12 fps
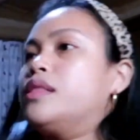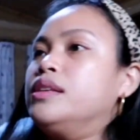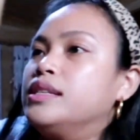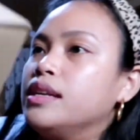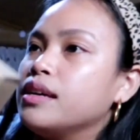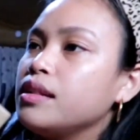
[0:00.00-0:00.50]

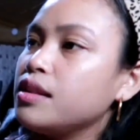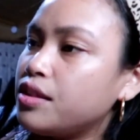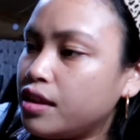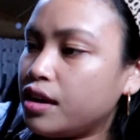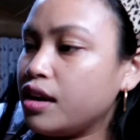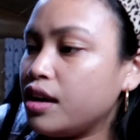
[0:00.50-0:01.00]
this little
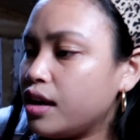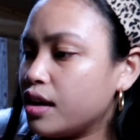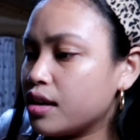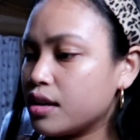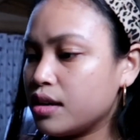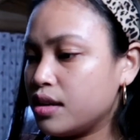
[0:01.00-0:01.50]
thingy
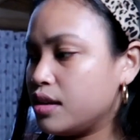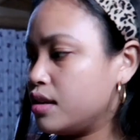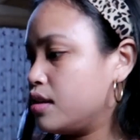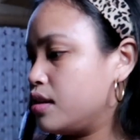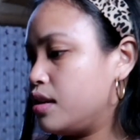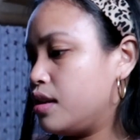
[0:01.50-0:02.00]
here,
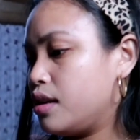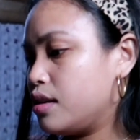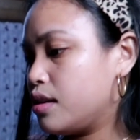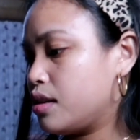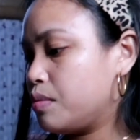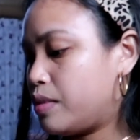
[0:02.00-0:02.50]

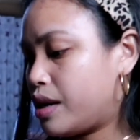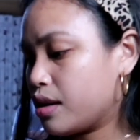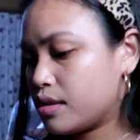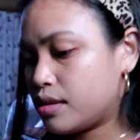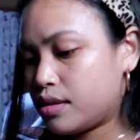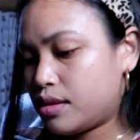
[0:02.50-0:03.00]
little
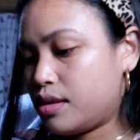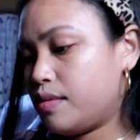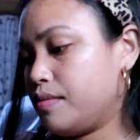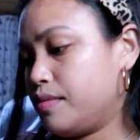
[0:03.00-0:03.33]
box.